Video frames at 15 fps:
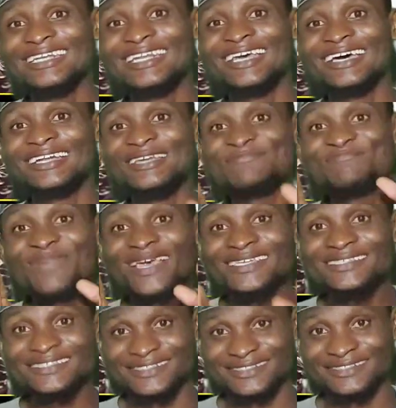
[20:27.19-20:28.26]
the
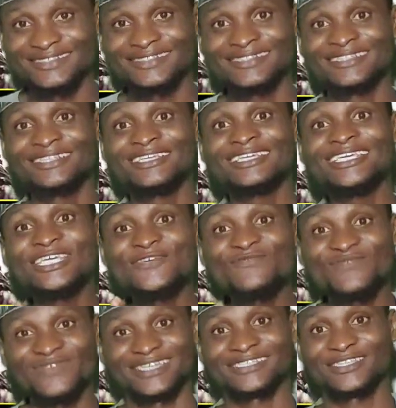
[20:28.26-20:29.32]
person,
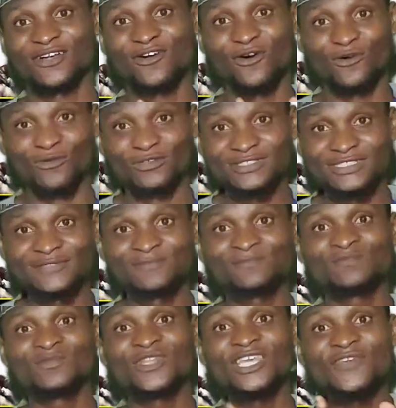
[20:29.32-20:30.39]
if he is caught,
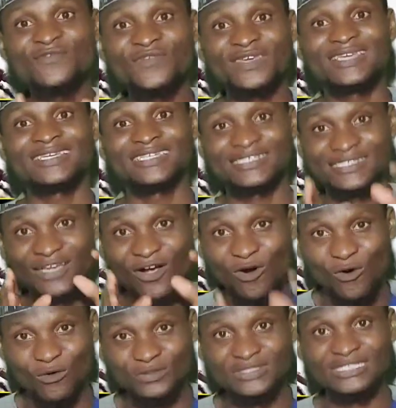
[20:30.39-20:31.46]

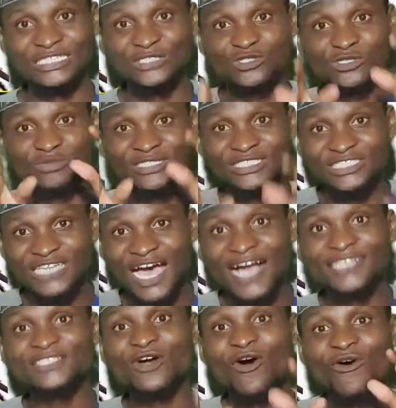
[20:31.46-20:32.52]
he will be
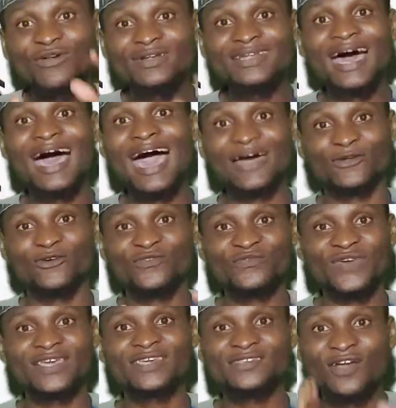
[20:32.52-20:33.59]
charged under an
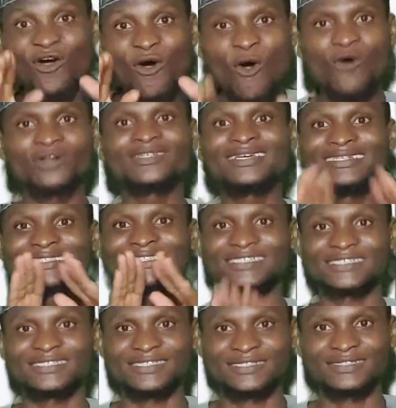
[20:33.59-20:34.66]
offense called
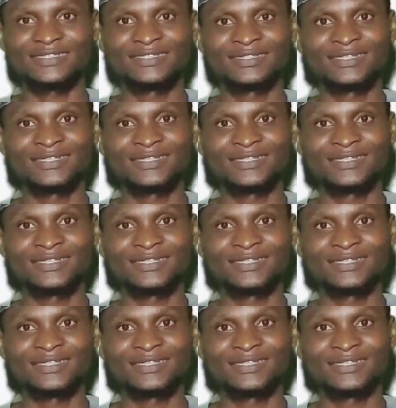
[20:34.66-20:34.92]
treason.